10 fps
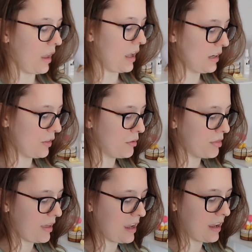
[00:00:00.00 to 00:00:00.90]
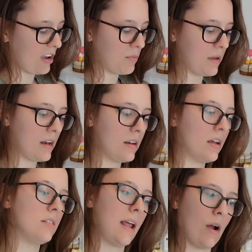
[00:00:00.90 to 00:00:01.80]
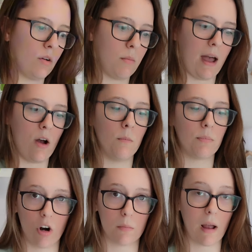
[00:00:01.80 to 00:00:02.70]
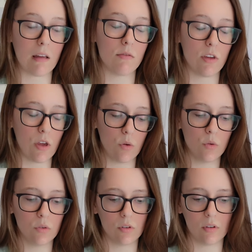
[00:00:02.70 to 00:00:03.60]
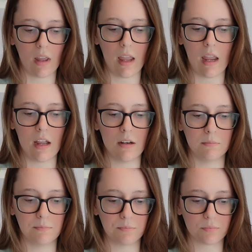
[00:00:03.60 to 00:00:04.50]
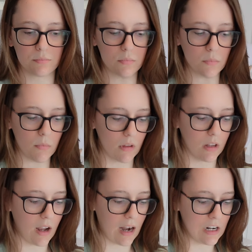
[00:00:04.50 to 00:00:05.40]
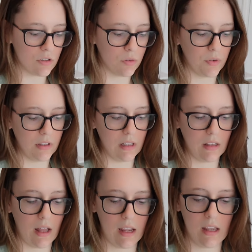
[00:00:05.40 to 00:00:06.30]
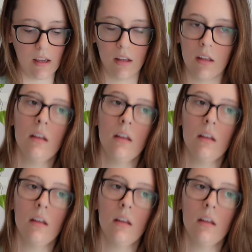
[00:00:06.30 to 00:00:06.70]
another thing I've been down about are my views and kind of just feeling like